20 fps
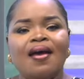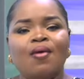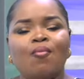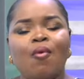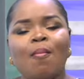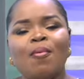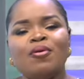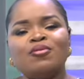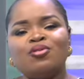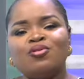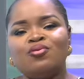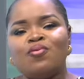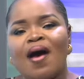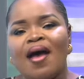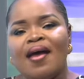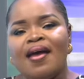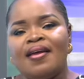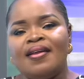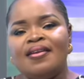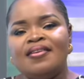Woman so
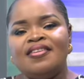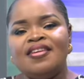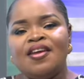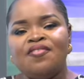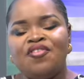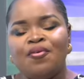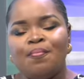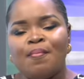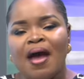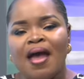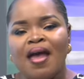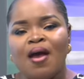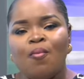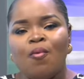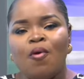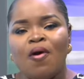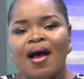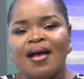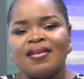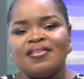a did you my
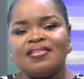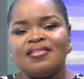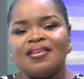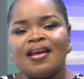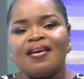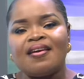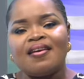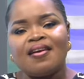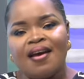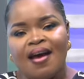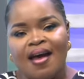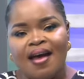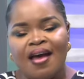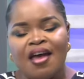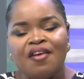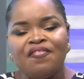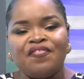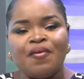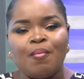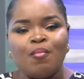ewa a senka
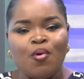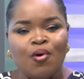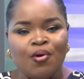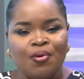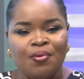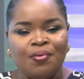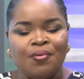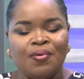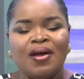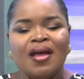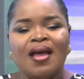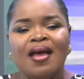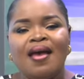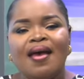e for more no,